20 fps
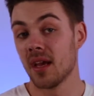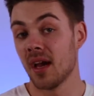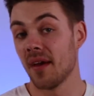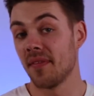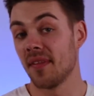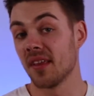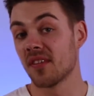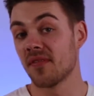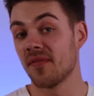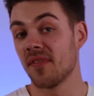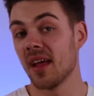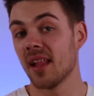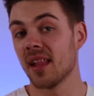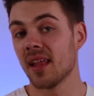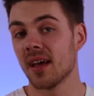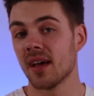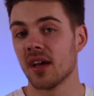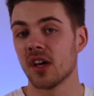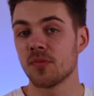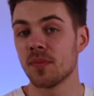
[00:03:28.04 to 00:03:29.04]
And this
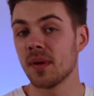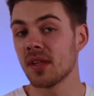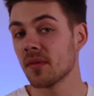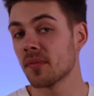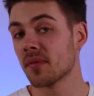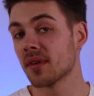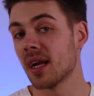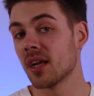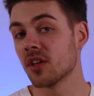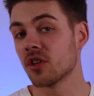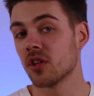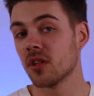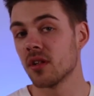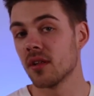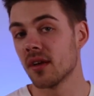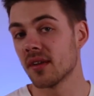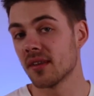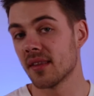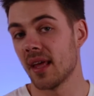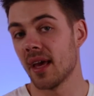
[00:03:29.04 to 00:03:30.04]
failure has been substantial
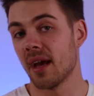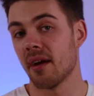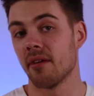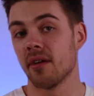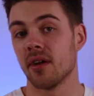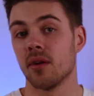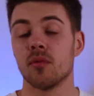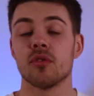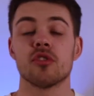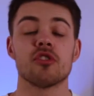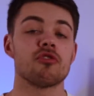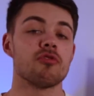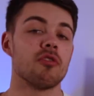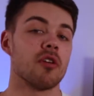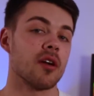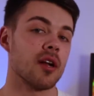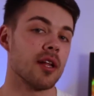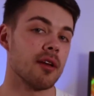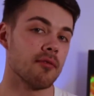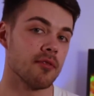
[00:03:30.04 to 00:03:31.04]
as the area was
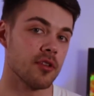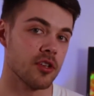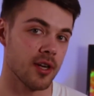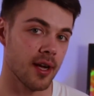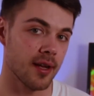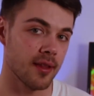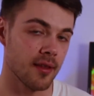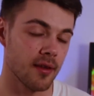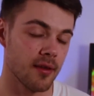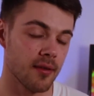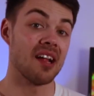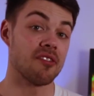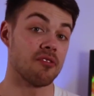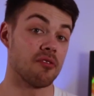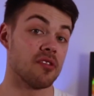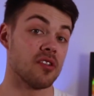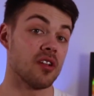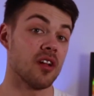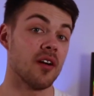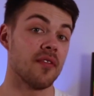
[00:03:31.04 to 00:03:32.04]
strongly rejected. As a
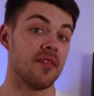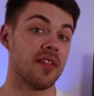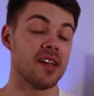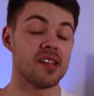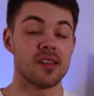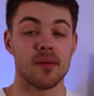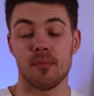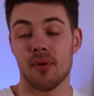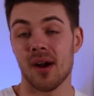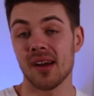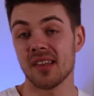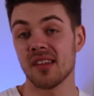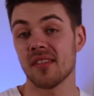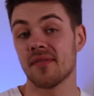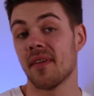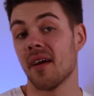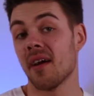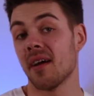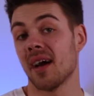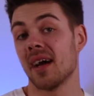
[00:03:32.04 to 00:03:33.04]
result of this, price is
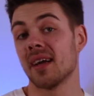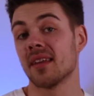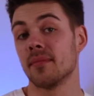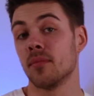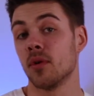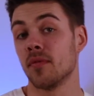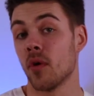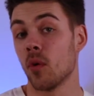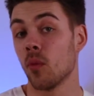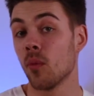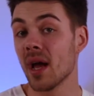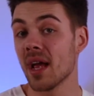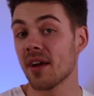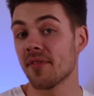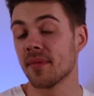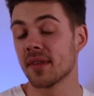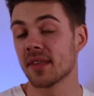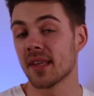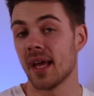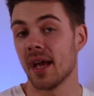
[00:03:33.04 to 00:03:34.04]
very likely to move away
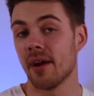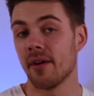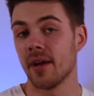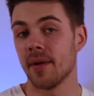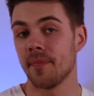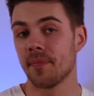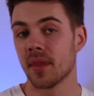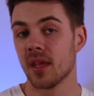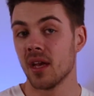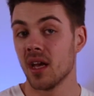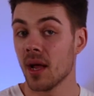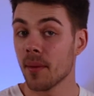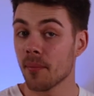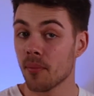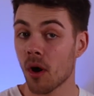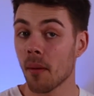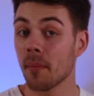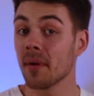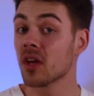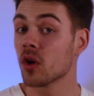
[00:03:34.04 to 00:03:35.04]
from this area and
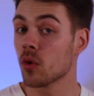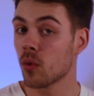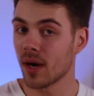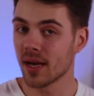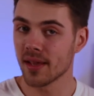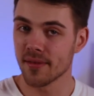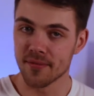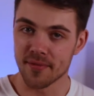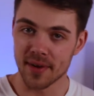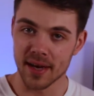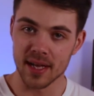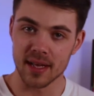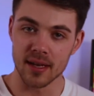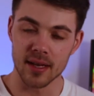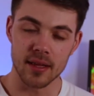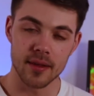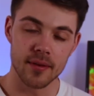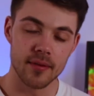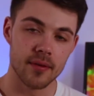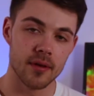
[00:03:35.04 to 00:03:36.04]
probably quite
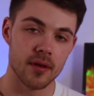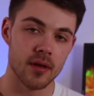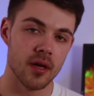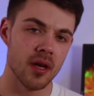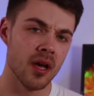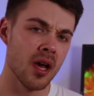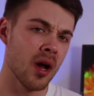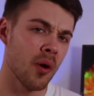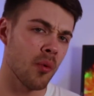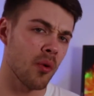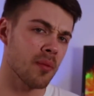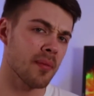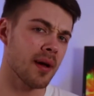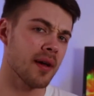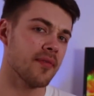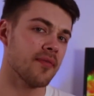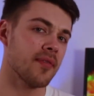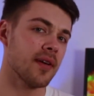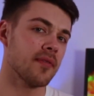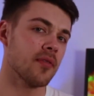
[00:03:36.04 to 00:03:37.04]
violently. One of my
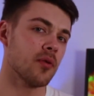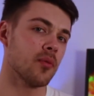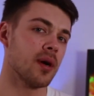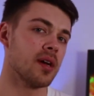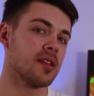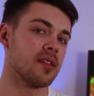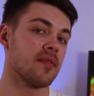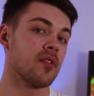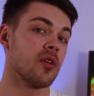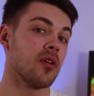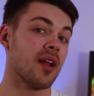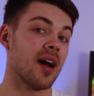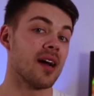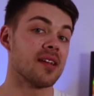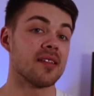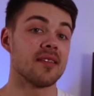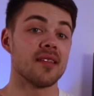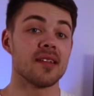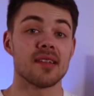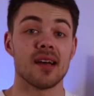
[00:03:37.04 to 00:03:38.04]
favourite ways of
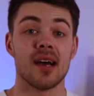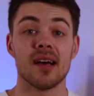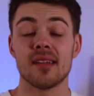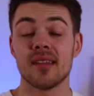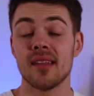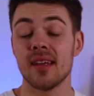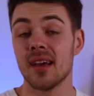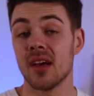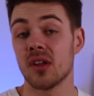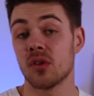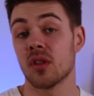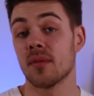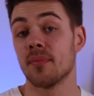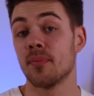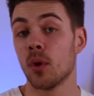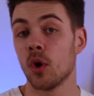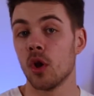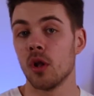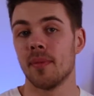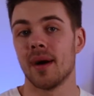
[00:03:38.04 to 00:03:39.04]
utilising this idea is with
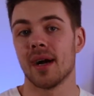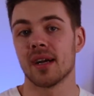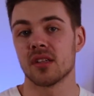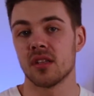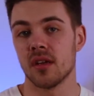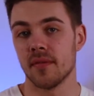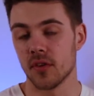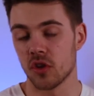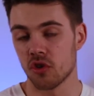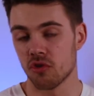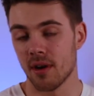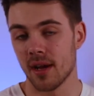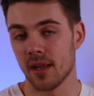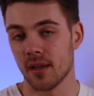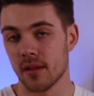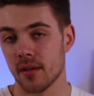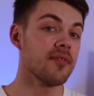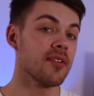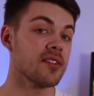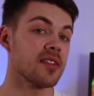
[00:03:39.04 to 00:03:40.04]
pullbacks of a trend.
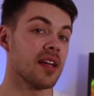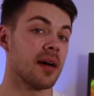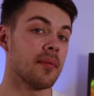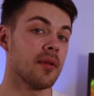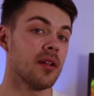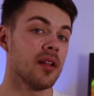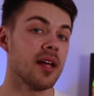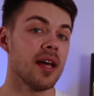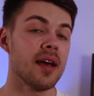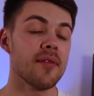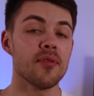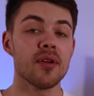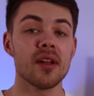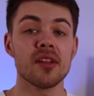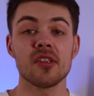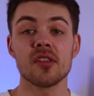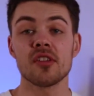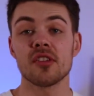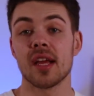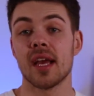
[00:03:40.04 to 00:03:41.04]
For example, if we're in a
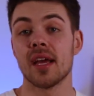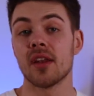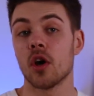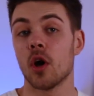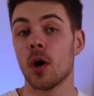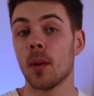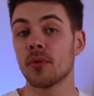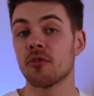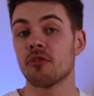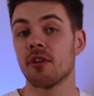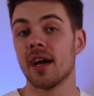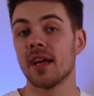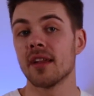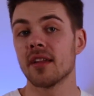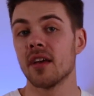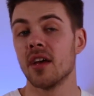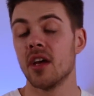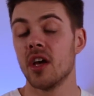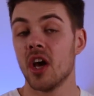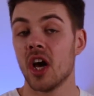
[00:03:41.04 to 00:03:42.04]
sustained uptrend
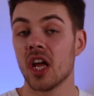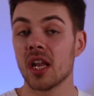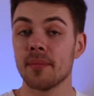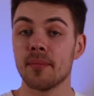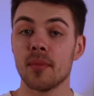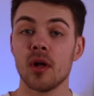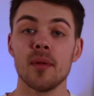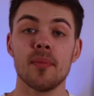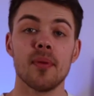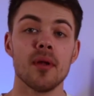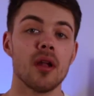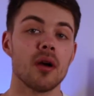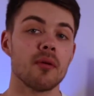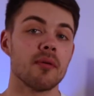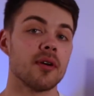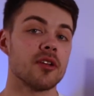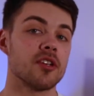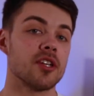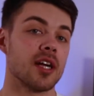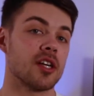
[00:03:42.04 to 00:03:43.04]
and the multiple long
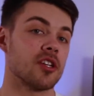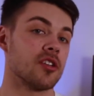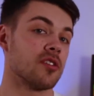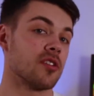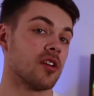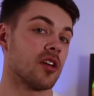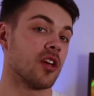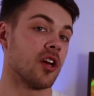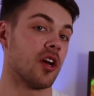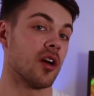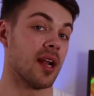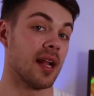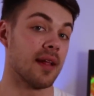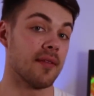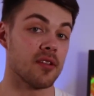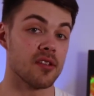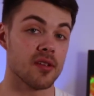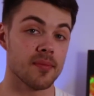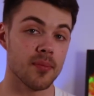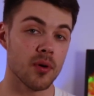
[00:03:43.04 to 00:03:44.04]
wick rejections occur at
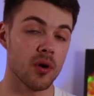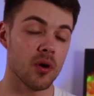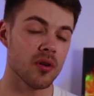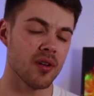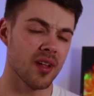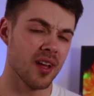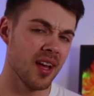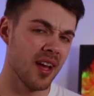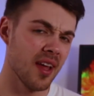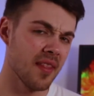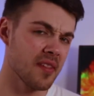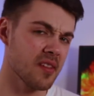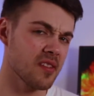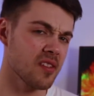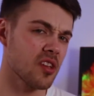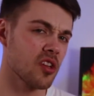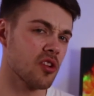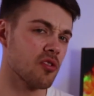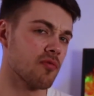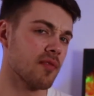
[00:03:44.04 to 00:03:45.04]
level support, this is
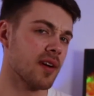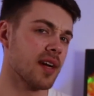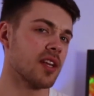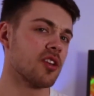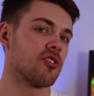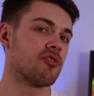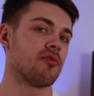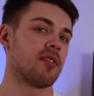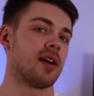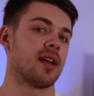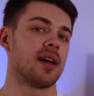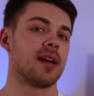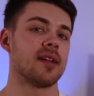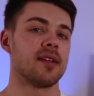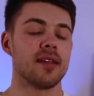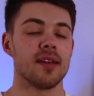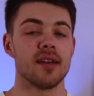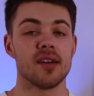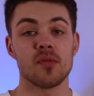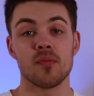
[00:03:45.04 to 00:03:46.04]
a great trade
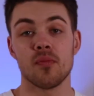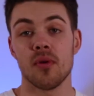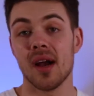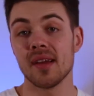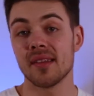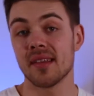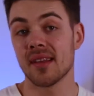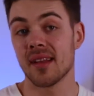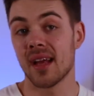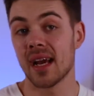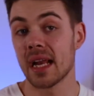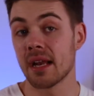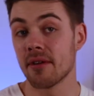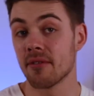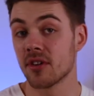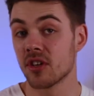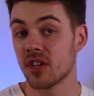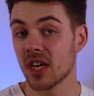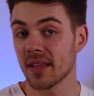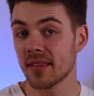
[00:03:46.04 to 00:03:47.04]
idea as price is likely to
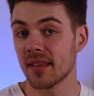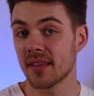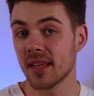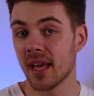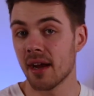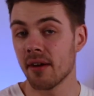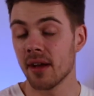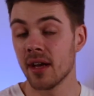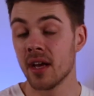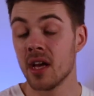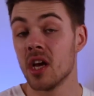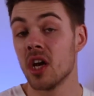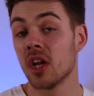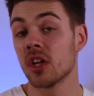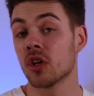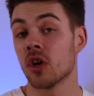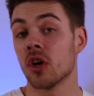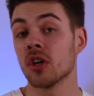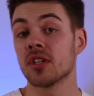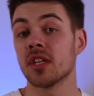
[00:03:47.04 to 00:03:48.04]
reject this area and
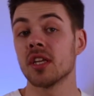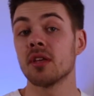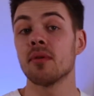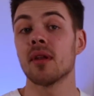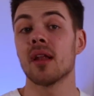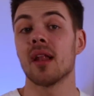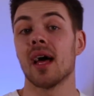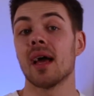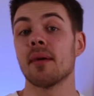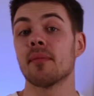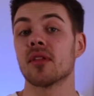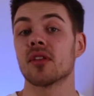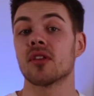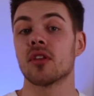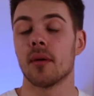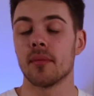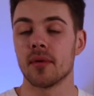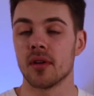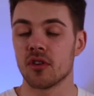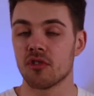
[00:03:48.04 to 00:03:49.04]
continue in line with the
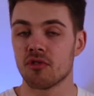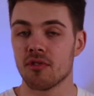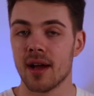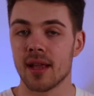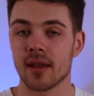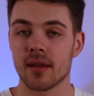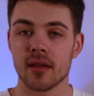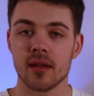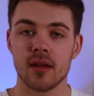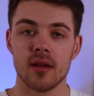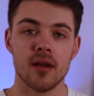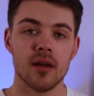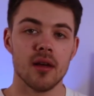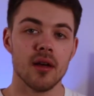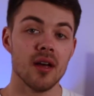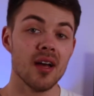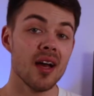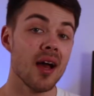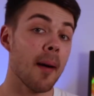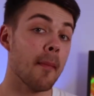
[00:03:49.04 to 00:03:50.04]
dominant trend.
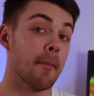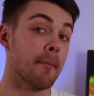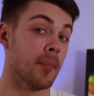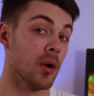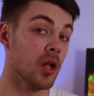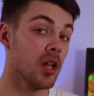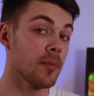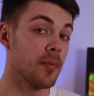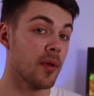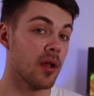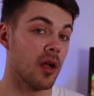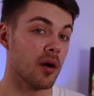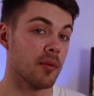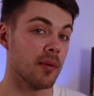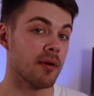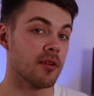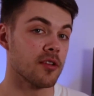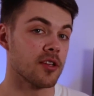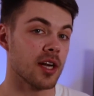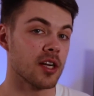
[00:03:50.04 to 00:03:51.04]
Multiple long
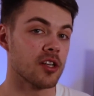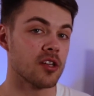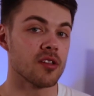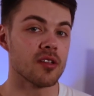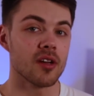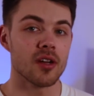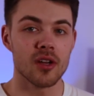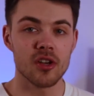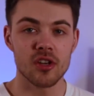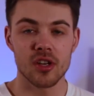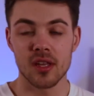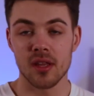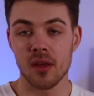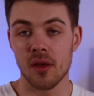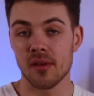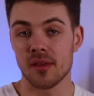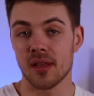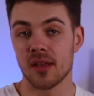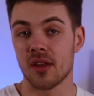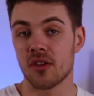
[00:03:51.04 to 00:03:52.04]
wick rejections are usually
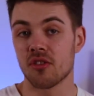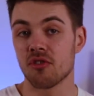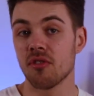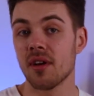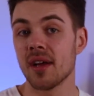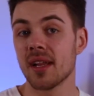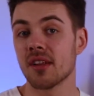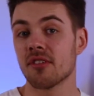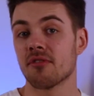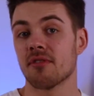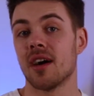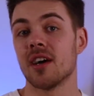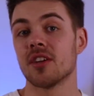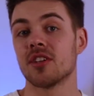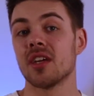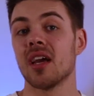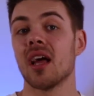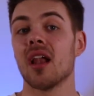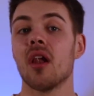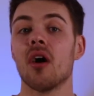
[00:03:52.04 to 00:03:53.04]
used in a trading
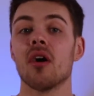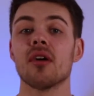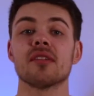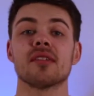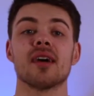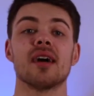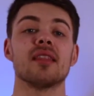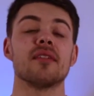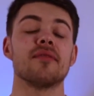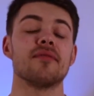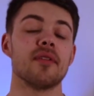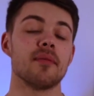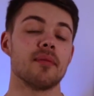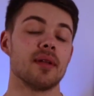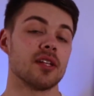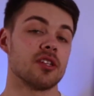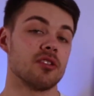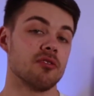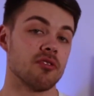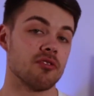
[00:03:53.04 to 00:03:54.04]
strategy alongside the
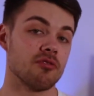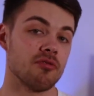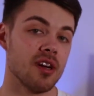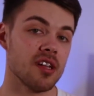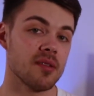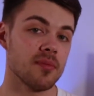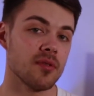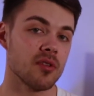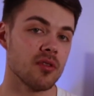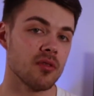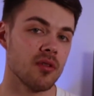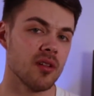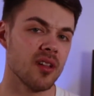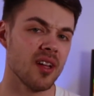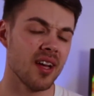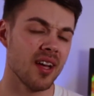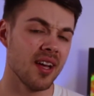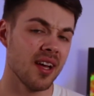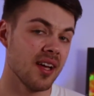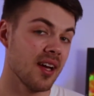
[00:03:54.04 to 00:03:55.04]
Fibonacci retracement tool,
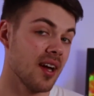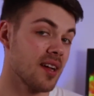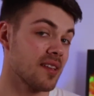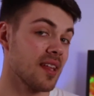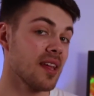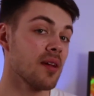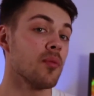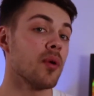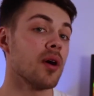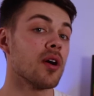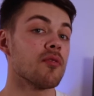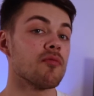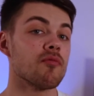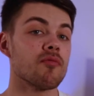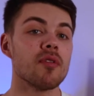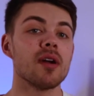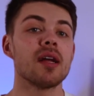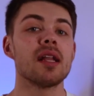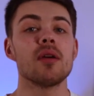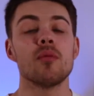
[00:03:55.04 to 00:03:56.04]
as they work
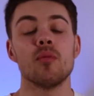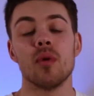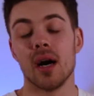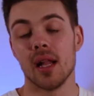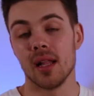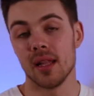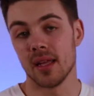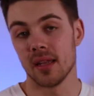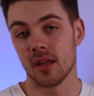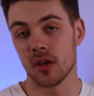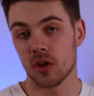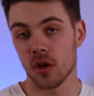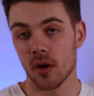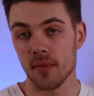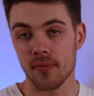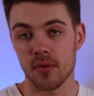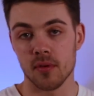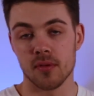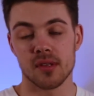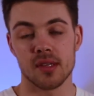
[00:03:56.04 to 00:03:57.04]
really well in a
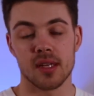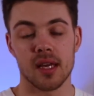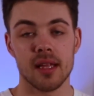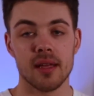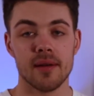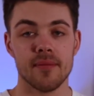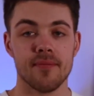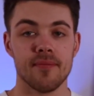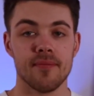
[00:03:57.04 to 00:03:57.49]
confluence together.